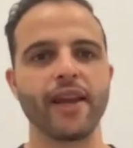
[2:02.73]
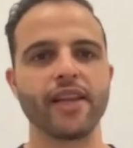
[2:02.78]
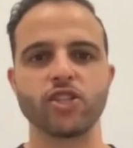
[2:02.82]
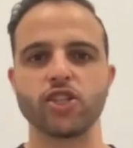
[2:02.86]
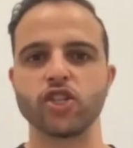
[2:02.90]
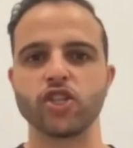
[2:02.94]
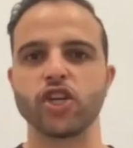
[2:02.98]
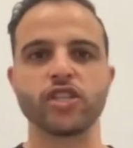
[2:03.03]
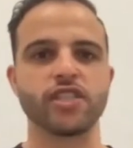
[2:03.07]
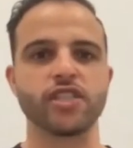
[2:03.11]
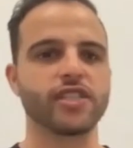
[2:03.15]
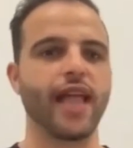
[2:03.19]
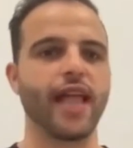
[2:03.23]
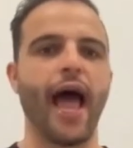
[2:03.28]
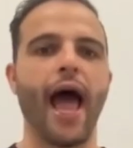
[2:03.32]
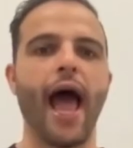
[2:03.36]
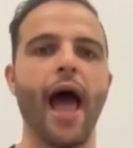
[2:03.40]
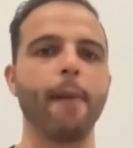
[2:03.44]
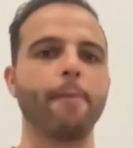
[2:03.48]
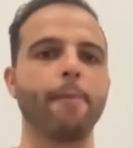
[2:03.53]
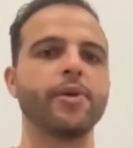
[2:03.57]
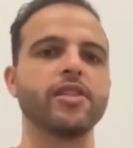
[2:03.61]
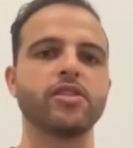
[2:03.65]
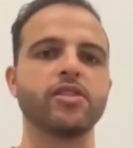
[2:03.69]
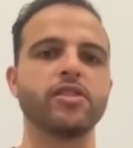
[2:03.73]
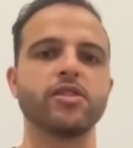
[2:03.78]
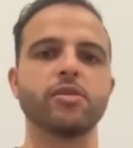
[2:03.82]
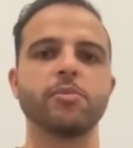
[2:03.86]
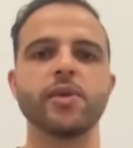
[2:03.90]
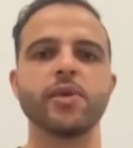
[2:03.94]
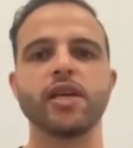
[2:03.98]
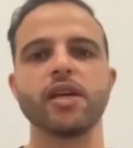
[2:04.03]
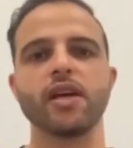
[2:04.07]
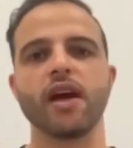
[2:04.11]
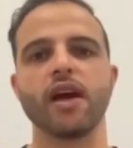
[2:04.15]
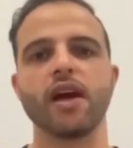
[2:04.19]
it just happened to
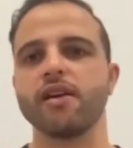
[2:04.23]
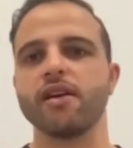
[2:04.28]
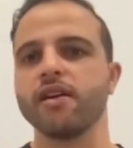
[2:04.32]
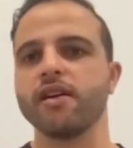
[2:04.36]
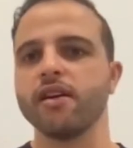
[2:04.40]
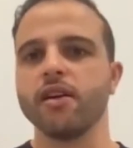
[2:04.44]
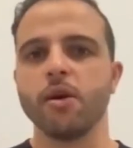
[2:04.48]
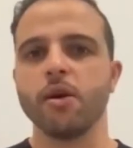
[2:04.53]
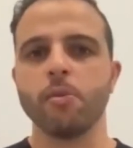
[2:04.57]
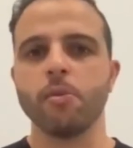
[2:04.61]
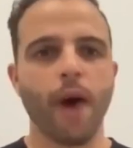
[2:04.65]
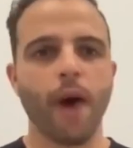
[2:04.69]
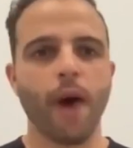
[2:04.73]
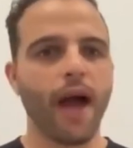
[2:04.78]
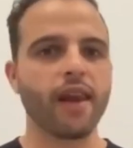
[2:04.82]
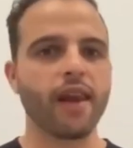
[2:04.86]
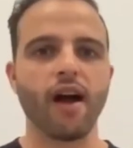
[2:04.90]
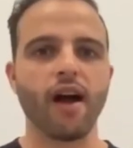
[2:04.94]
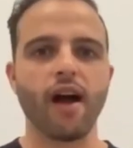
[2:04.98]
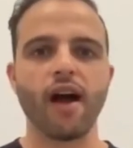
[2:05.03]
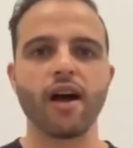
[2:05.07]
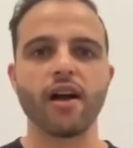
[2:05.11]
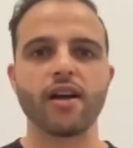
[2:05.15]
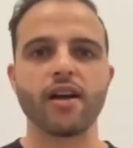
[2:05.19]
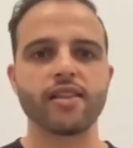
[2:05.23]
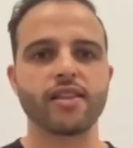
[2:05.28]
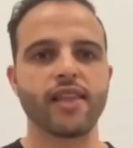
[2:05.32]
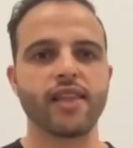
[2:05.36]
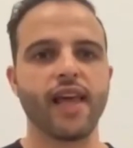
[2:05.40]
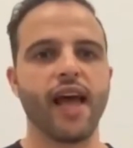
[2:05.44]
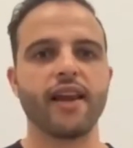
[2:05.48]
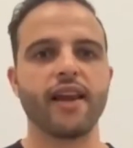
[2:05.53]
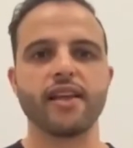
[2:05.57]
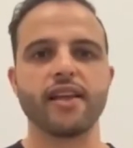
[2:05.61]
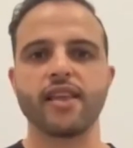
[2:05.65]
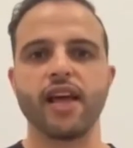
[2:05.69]
be by luck
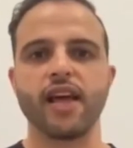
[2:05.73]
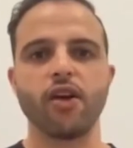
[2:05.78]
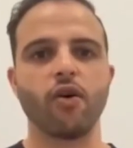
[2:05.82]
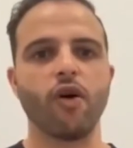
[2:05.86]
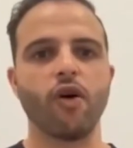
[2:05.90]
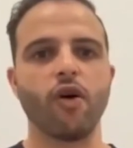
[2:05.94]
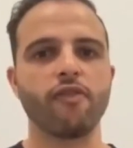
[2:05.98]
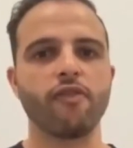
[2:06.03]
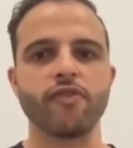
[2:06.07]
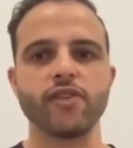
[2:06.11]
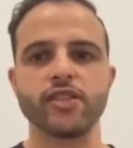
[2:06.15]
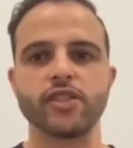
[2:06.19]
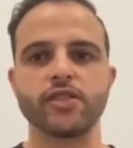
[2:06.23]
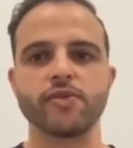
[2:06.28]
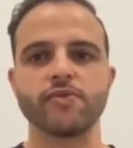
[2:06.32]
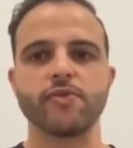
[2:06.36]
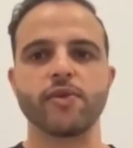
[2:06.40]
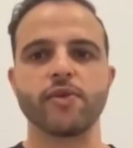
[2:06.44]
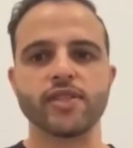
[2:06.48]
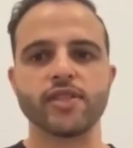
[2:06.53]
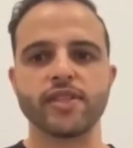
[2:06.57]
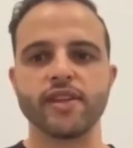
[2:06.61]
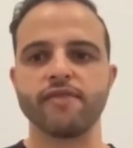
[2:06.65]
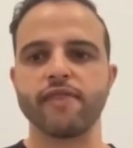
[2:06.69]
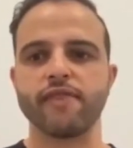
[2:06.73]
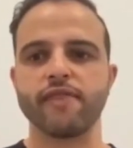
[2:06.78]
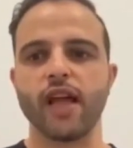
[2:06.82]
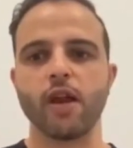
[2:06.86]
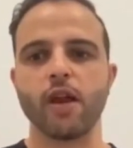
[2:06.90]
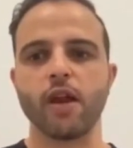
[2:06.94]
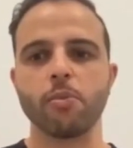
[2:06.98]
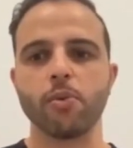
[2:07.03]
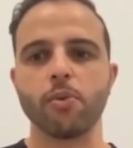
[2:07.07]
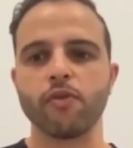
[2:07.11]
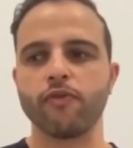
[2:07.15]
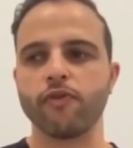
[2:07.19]
that a dental office was
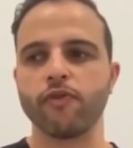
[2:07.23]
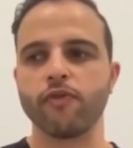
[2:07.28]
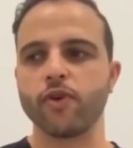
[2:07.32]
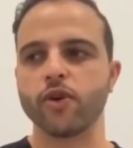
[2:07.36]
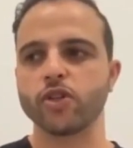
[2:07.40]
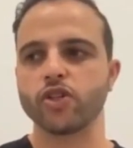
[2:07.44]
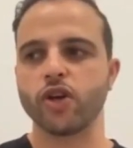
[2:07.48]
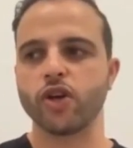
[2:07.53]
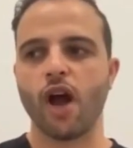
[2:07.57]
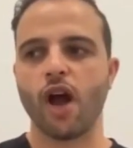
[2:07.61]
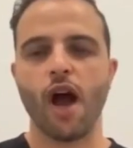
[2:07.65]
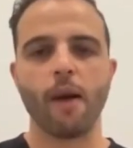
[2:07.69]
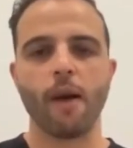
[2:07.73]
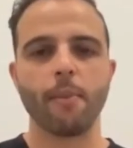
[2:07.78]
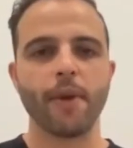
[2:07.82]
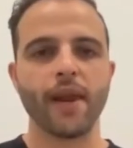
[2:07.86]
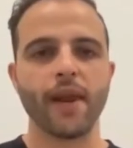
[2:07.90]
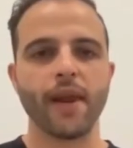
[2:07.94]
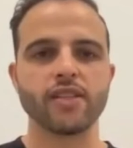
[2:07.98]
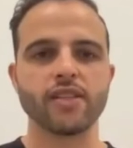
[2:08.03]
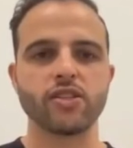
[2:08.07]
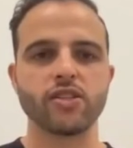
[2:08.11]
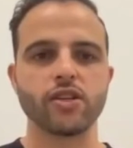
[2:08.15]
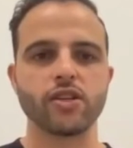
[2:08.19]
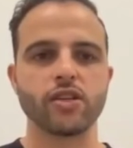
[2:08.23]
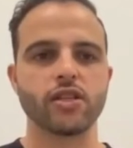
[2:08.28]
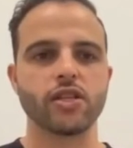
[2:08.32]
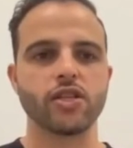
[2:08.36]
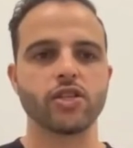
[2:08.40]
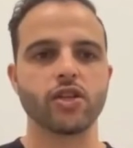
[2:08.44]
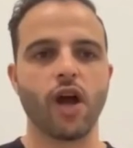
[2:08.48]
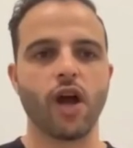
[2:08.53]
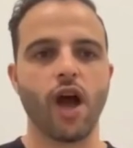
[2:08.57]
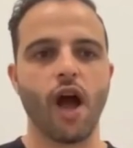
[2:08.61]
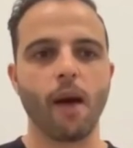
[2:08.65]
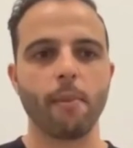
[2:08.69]
available for a job, and I took the
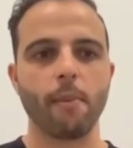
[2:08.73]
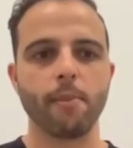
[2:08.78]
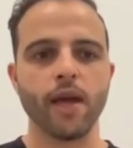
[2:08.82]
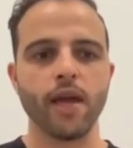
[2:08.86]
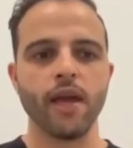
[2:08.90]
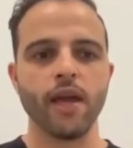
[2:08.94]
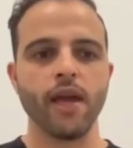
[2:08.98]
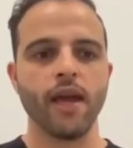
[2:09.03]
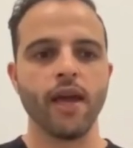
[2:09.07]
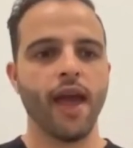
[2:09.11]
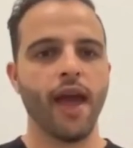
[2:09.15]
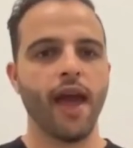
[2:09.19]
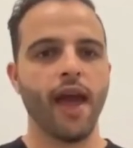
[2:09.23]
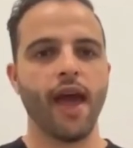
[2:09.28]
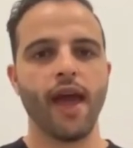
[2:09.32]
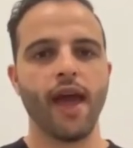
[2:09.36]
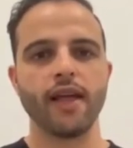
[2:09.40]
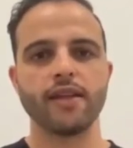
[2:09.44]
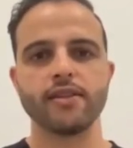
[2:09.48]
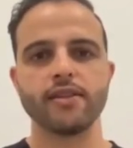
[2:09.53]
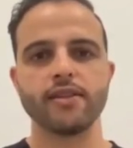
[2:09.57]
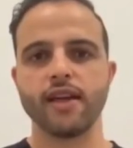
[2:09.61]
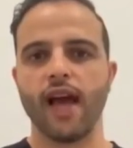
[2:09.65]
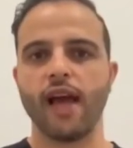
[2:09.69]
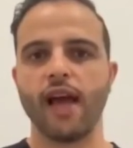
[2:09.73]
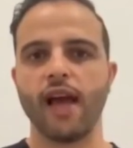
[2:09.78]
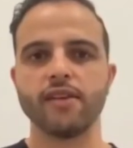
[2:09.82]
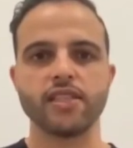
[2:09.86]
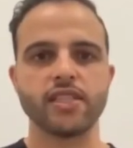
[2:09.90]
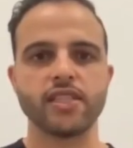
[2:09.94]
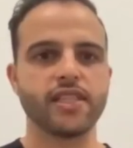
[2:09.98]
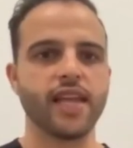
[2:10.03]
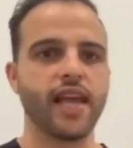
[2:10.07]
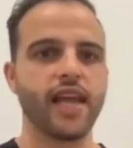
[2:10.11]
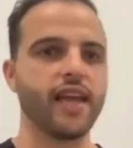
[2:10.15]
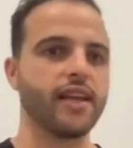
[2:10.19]
job, and I
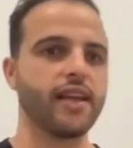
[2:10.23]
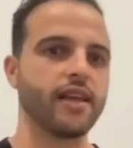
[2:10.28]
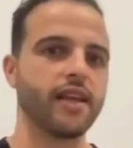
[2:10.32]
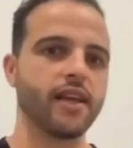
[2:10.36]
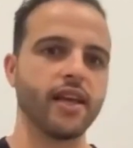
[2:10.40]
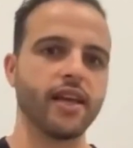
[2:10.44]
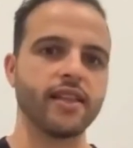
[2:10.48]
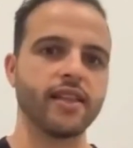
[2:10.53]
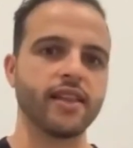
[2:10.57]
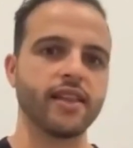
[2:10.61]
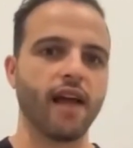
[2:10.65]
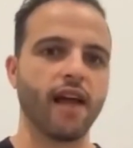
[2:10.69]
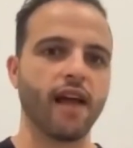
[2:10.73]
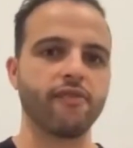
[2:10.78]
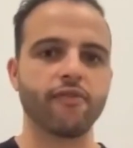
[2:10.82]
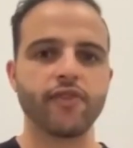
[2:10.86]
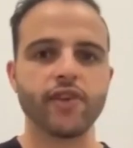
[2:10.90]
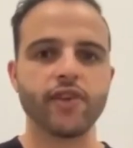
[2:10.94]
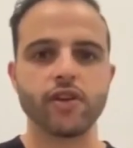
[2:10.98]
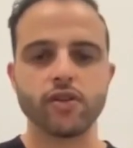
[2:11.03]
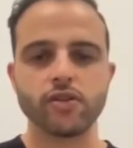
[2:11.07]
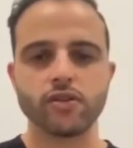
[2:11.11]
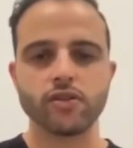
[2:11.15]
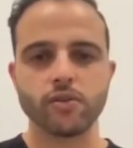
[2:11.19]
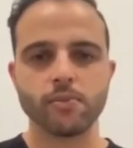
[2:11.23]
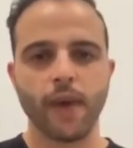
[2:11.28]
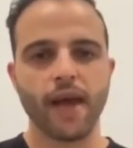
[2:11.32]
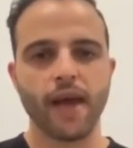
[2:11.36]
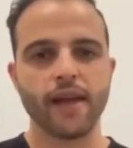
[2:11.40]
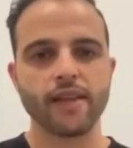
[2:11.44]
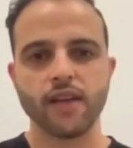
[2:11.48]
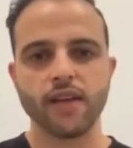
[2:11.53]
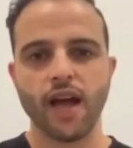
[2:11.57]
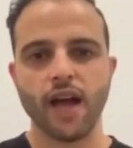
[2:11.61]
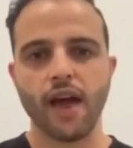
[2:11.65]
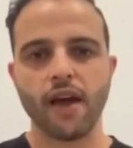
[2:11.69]
stayed in that field my
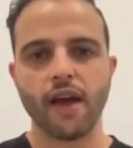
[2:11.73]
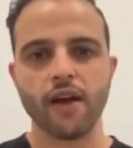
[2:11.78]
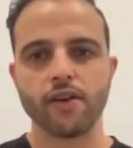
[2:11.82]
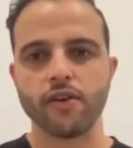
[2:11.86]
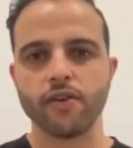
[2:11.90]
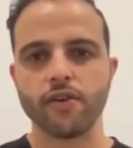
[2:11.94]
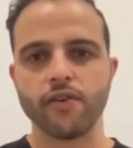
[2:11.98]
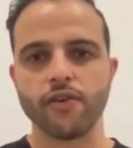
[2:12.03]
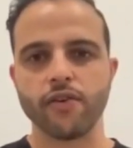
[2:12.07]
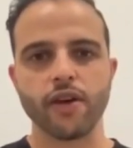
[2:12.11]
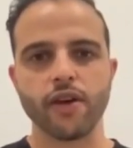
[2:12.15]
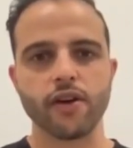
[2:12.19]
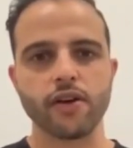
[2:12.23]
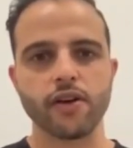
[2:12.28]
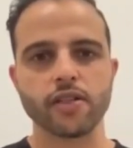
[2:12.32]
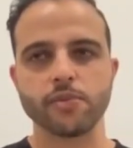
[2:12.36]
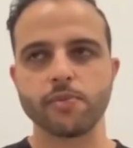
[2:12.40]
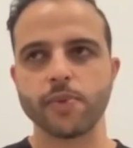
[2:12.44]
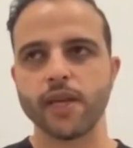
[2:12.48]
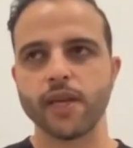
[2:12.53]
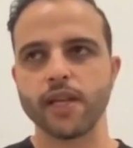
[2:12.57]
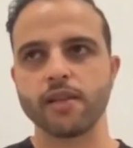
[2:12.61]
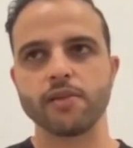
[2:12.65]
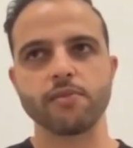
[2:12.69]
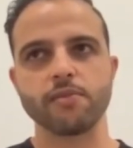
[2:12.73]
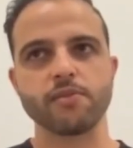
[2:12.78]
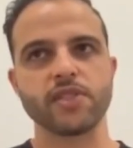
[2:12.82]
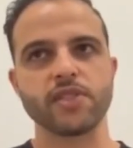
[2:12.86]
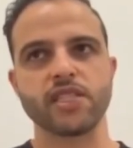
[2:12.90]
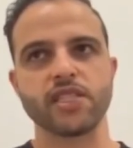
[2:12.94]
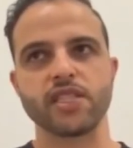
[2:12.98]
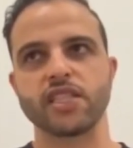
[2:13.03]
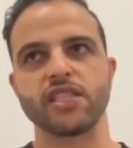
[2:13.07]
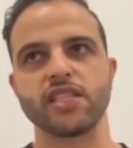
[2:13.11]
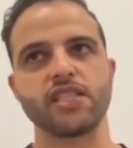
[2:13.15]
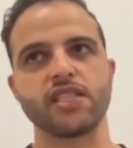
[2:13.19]
entire career. It's been
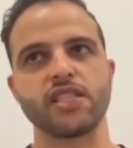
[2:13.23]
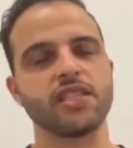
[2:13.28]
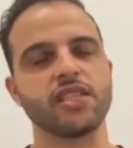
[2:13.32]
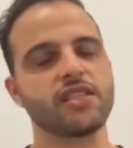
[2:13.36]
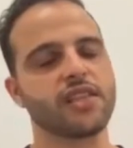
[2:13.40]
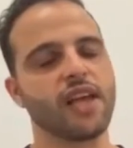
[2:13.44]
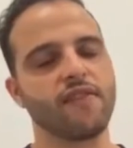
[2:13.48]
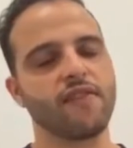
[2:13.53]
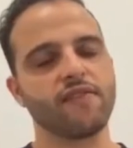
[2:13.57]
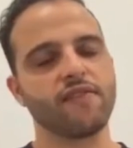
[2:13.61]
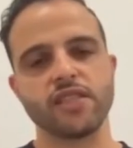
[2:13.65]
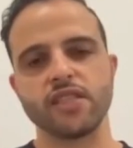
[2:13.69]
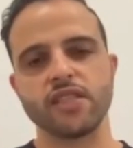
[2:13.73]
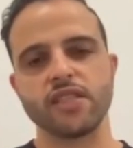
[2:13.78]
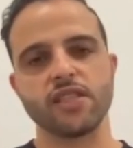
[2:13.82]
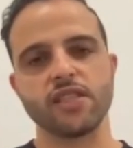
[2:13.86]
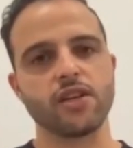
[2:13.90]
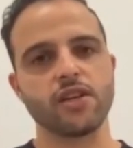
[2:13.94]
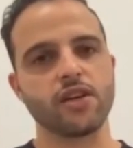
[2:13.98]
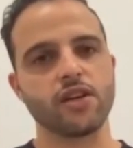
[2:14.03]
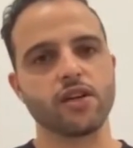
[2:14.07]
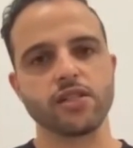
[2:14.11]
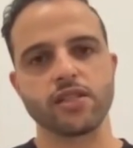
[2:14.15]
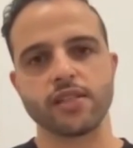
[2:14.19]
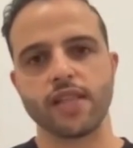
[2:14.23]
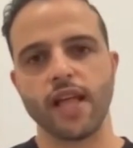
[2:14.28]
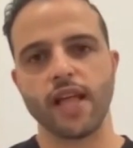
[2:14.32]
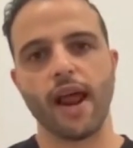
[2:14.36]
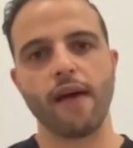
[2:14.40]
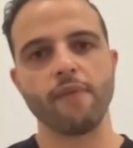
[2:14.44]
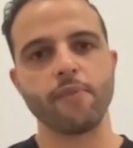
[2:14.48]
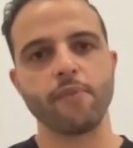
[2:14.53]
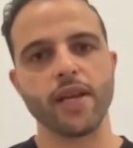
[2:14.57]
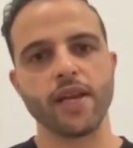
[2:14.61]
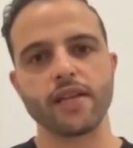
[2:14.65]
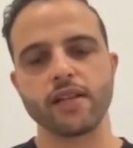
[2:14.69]
16, 17 years that
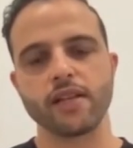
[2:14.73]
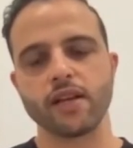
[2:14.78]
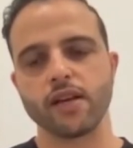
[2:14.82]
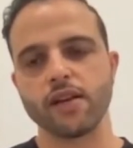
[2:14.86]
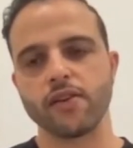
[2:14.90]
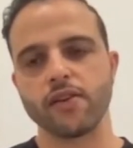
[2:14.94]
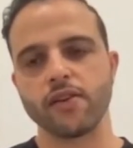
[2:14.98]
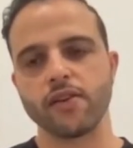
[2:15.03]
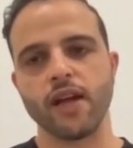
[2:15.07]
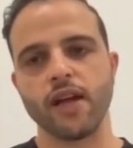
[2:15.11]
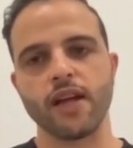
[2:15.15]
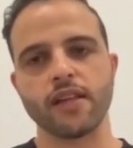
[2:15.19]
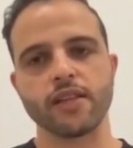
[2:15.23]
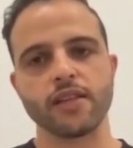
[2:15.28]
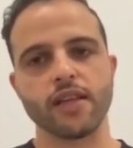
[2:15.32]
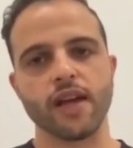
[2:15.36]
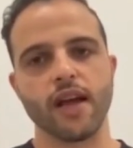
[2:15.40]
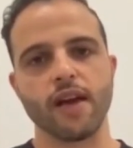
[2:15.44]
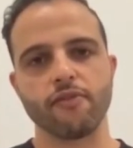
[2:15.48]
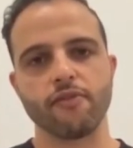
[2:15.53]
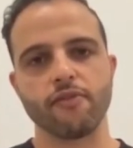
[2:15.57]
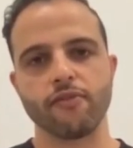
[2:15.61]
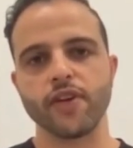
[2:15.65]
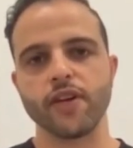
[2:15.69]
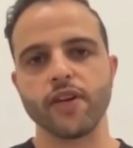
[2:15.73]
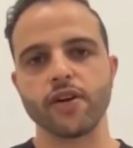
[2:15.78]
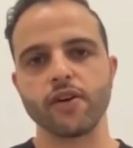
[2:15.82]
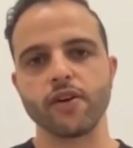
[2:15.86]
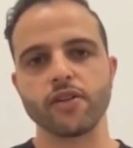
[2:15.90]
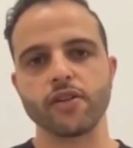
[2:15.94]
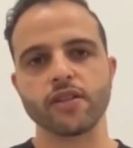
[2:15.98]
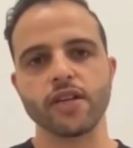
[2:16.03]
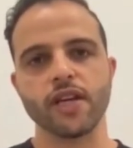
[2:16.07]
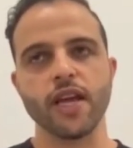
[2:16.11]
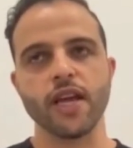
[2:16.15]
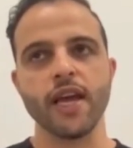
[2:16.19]
I've been in the
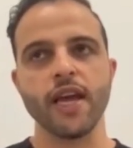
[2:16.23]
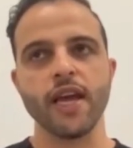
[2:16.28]
field.